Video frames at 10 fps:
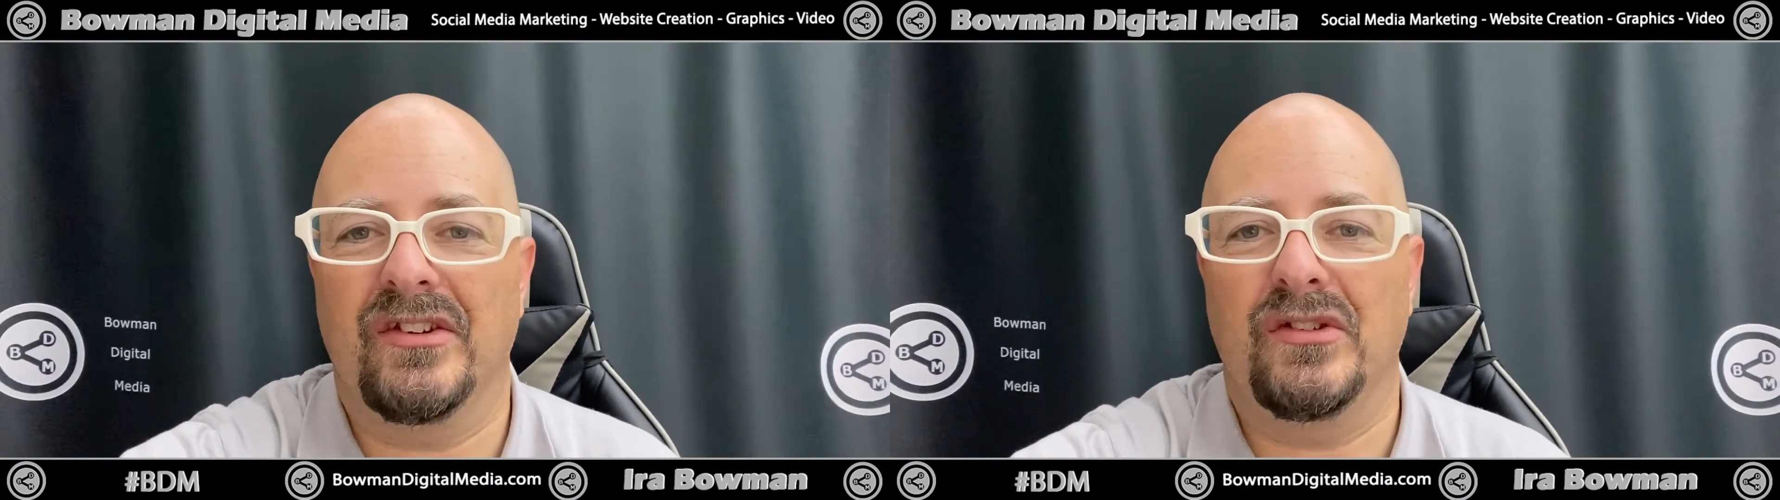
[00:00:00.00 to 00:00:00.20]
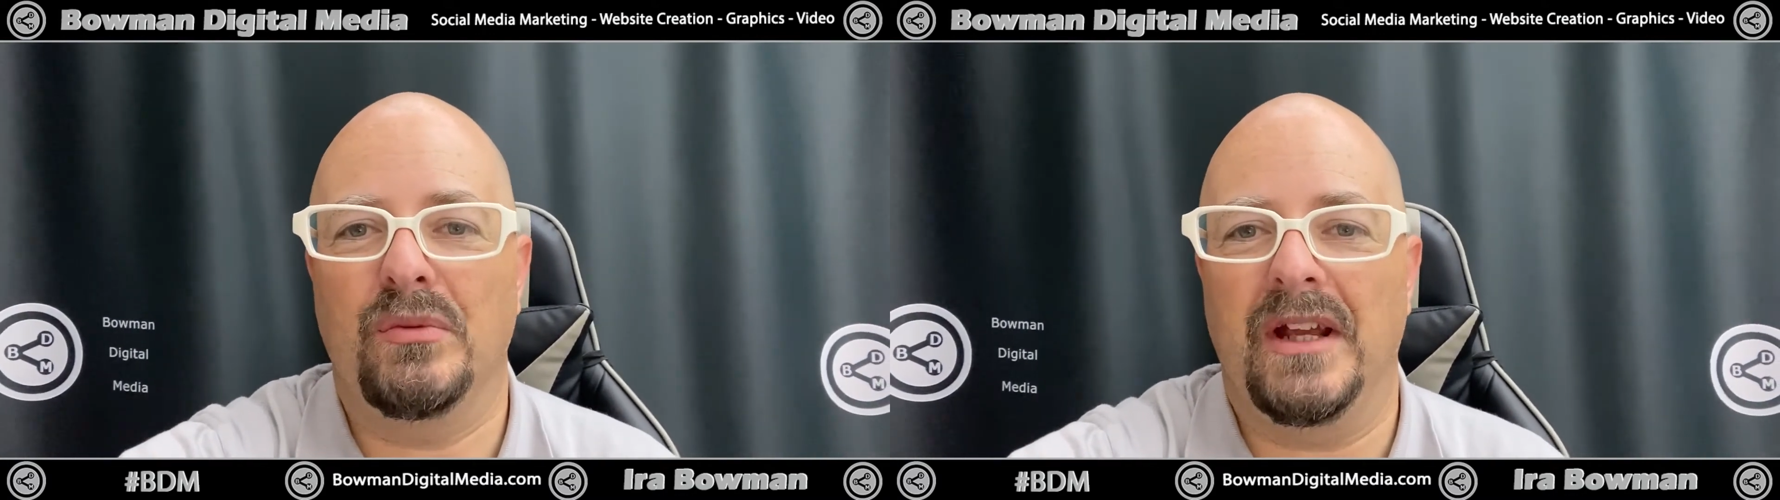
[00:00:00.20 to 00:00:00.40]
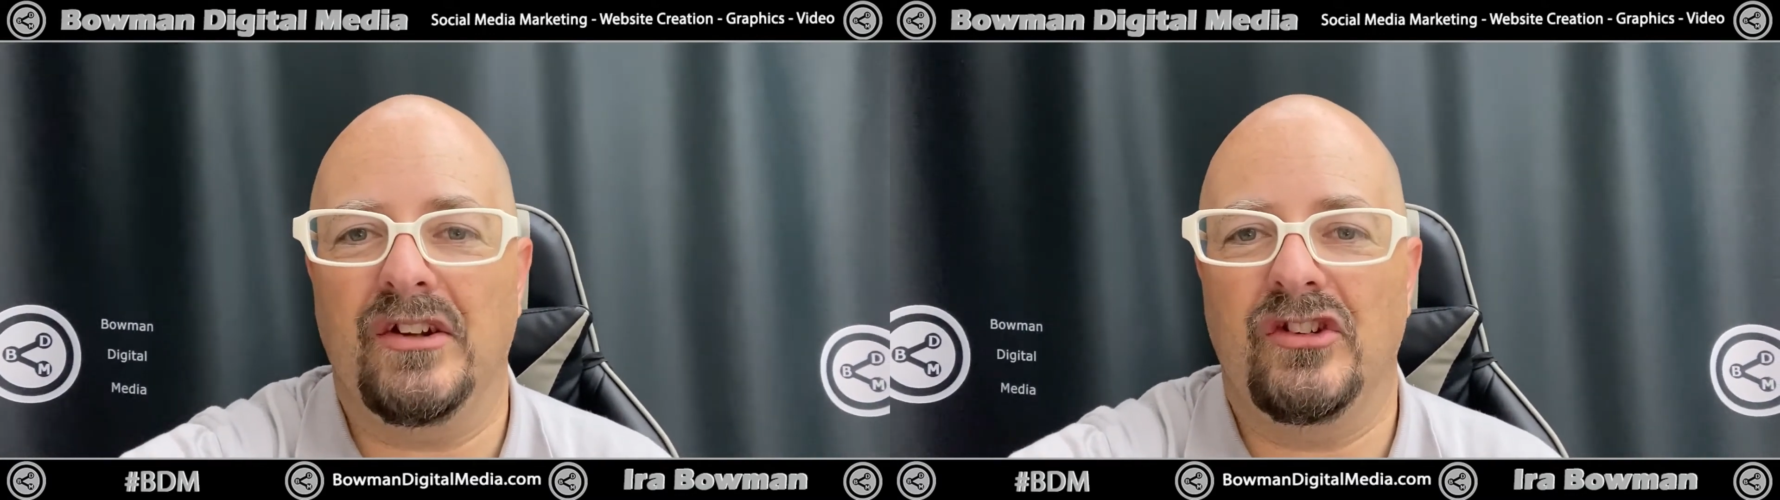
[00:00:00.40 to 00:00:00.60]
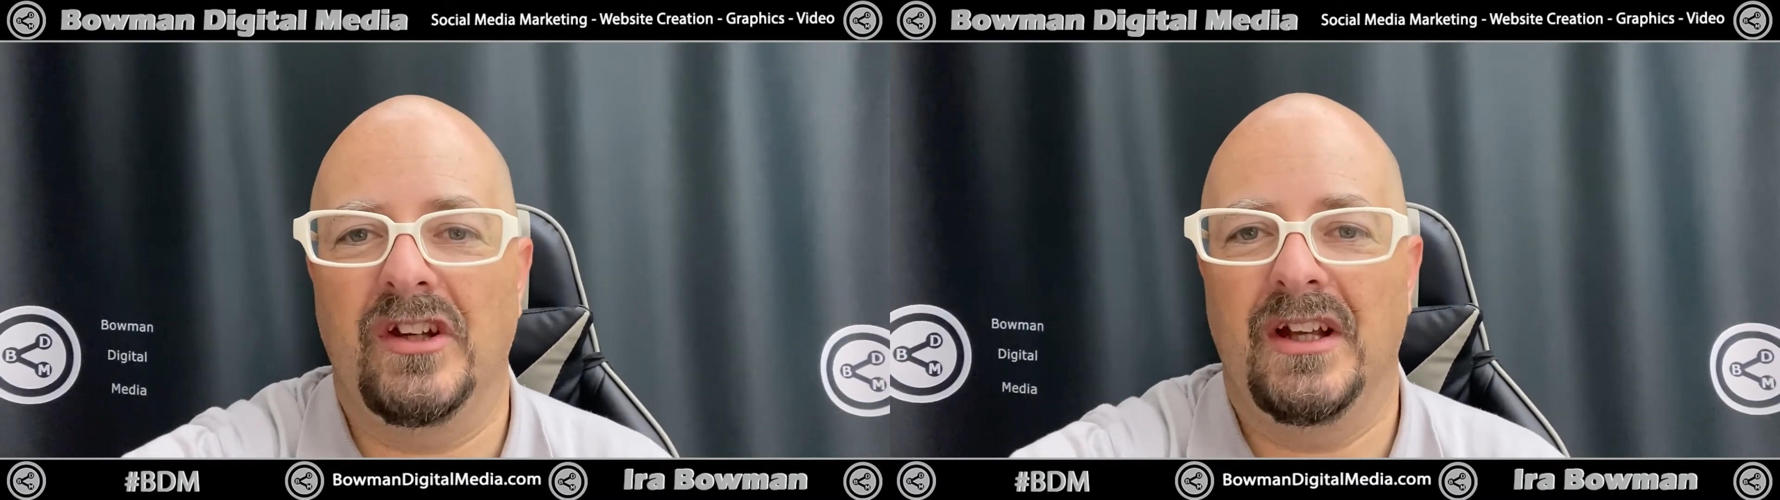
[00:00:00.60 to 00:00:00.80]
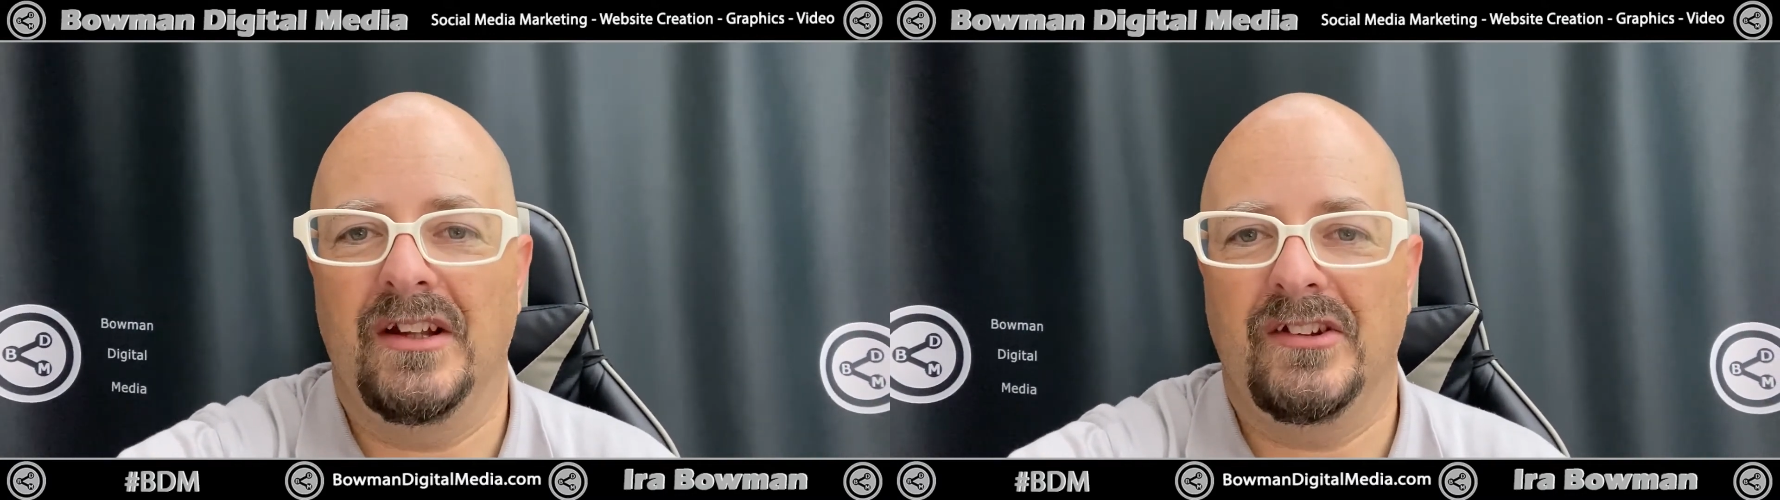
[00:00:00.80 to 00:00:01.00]
switch
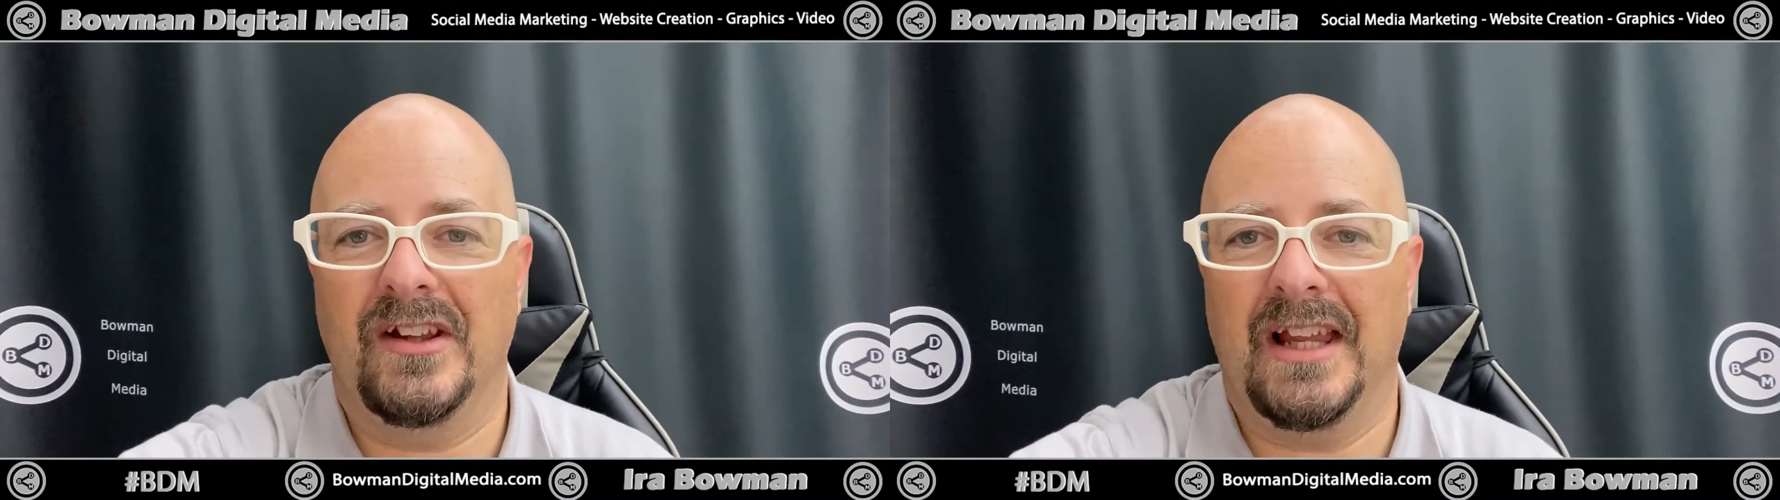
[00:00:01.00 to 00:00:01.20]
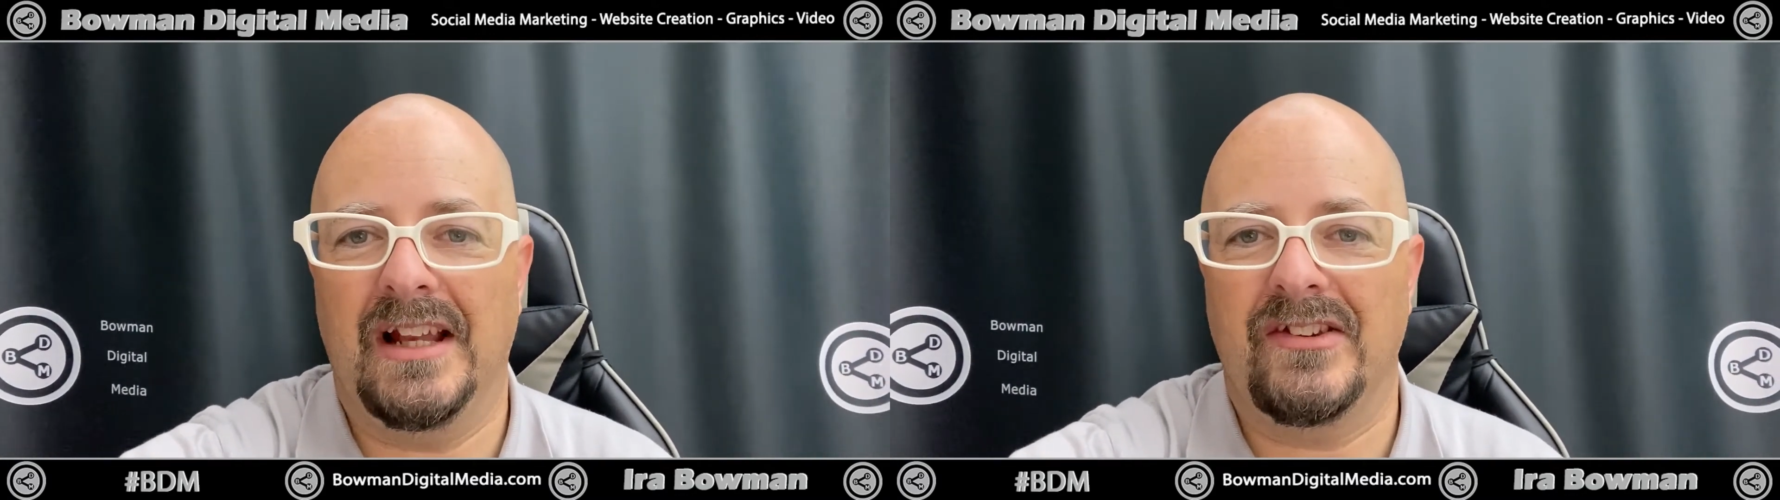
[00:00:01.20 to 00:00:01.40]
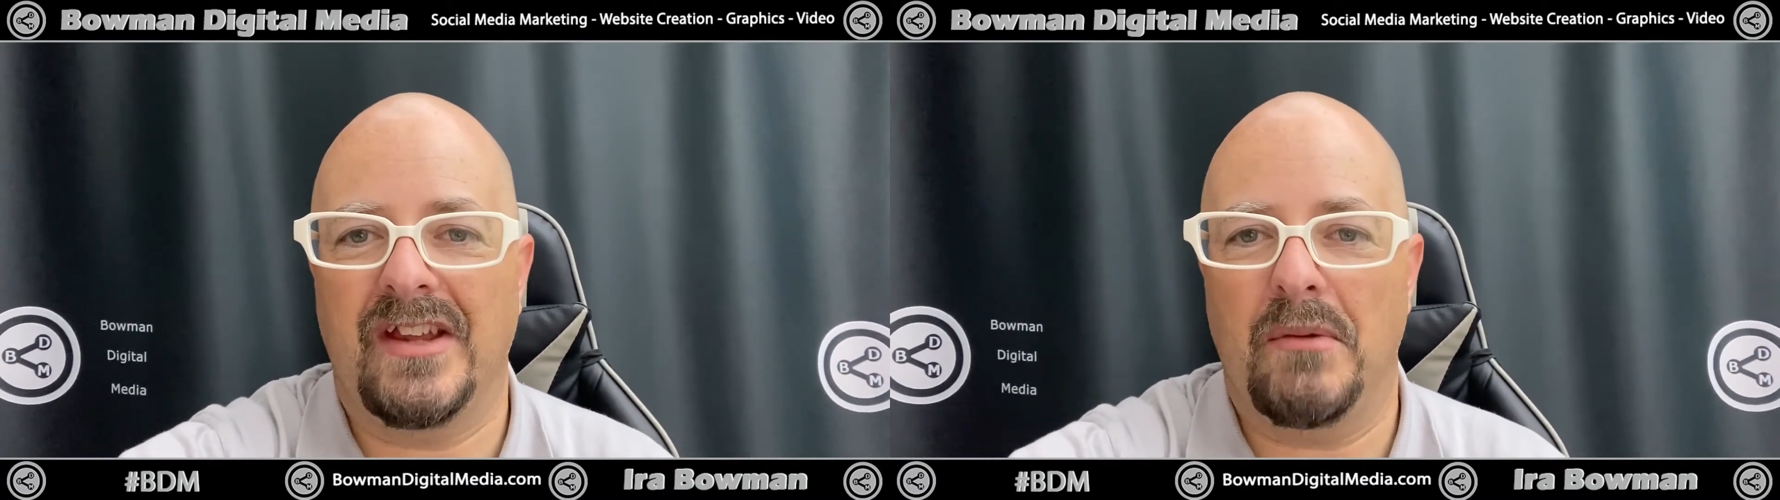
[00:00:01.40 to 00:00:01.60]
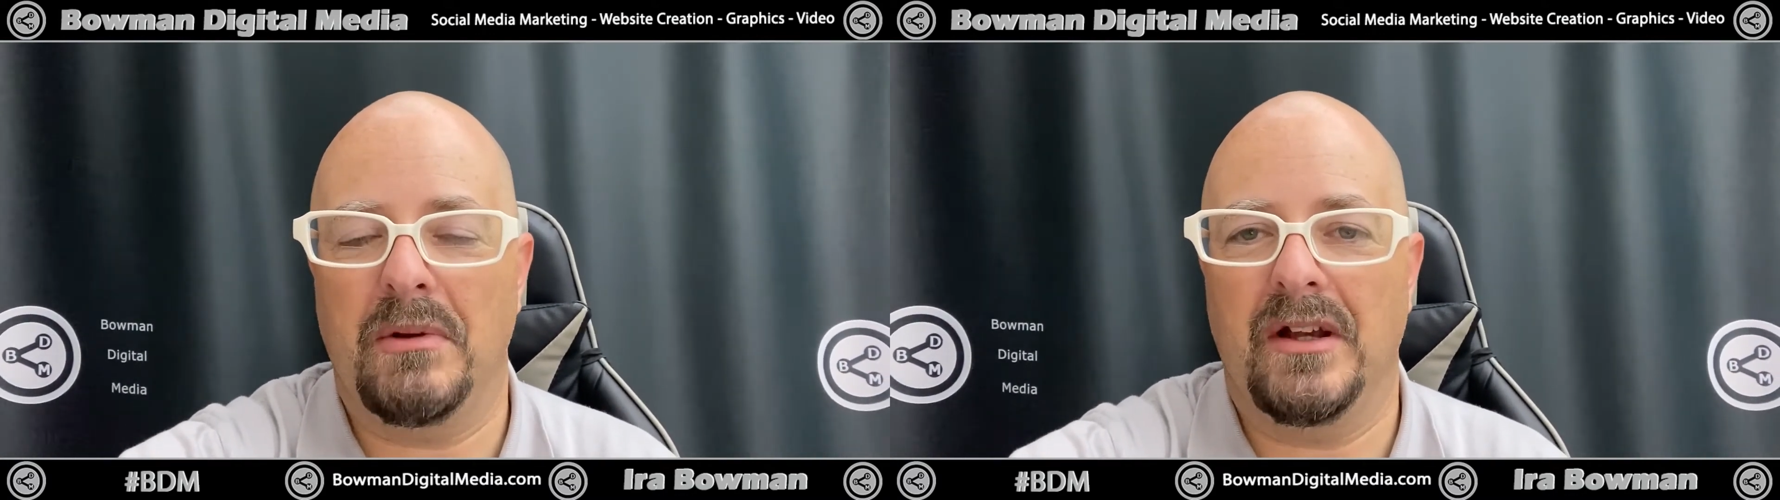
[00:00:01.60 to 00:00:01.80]
to landscape